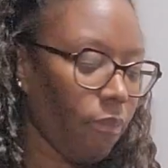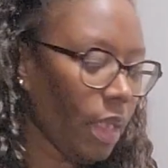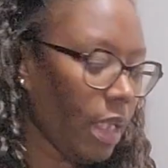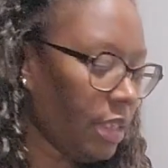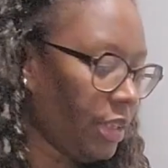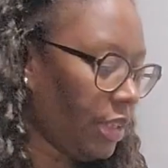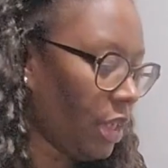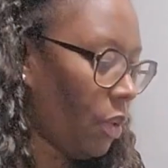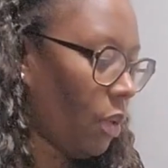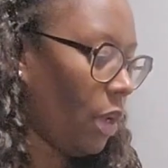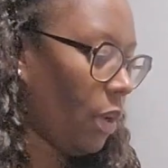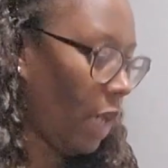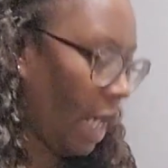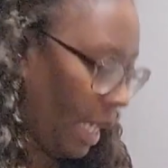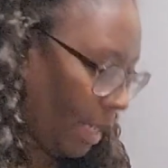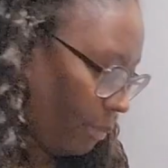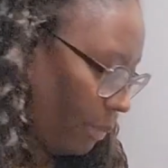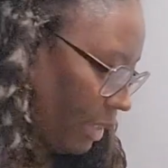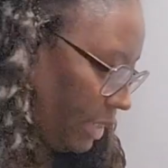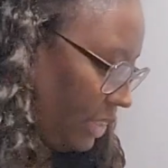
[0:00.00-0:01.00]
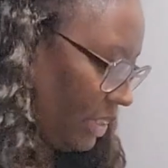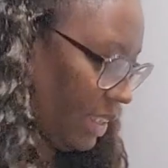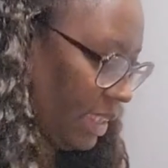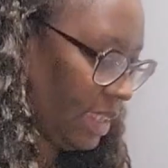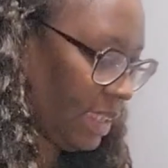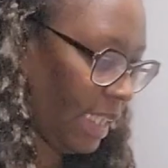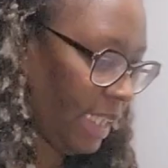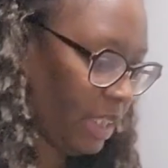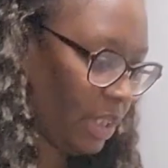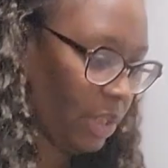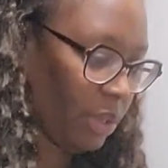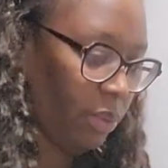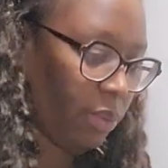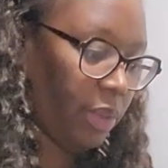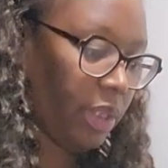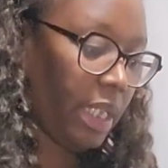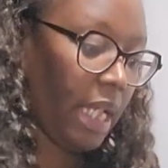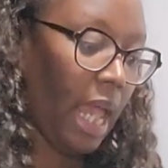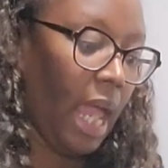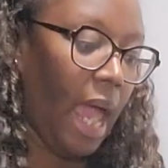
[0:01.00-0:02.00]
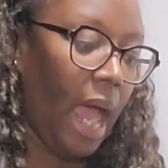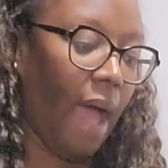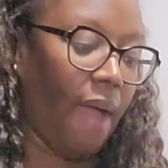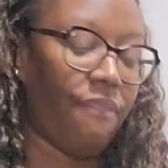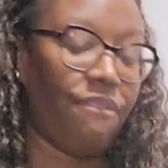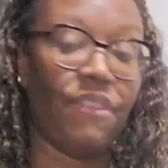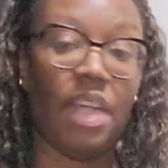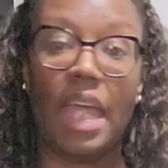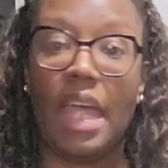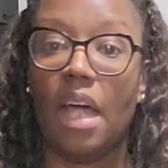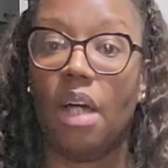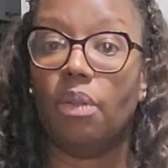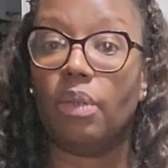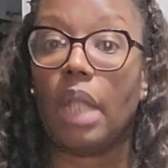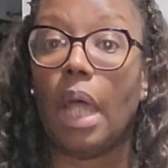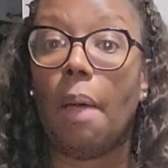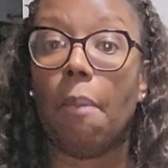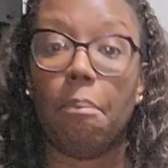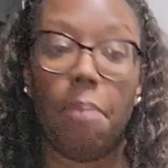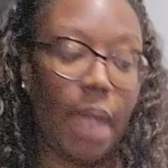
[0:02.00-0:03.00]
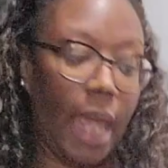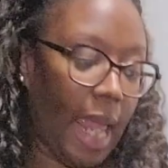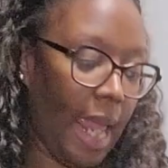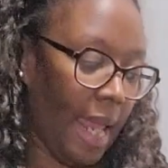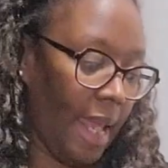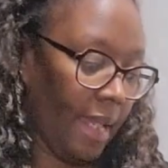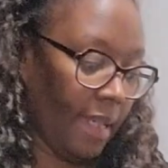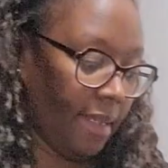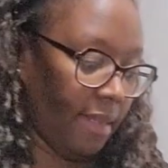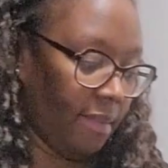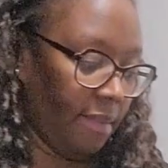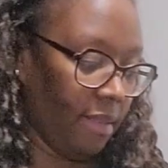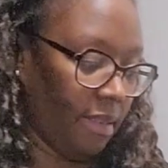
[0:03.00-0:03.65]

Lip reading: So I want you to stay tuned. I found a bag